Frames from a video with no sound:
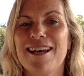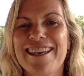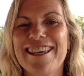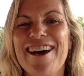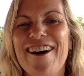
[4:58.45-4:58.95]

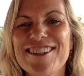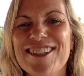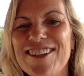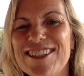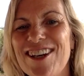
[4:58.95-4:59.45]
So
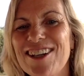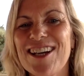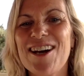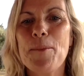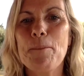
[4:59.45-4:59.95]
it's not
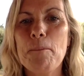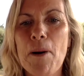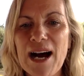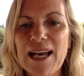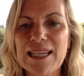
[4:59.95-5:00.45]

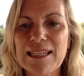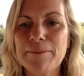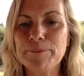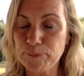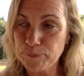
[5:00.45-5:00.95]
mine,
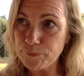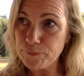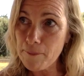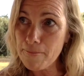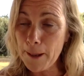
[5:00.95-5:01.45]

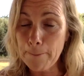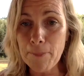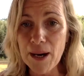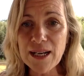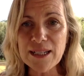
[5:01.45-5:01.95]

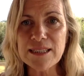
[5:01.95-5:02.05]
But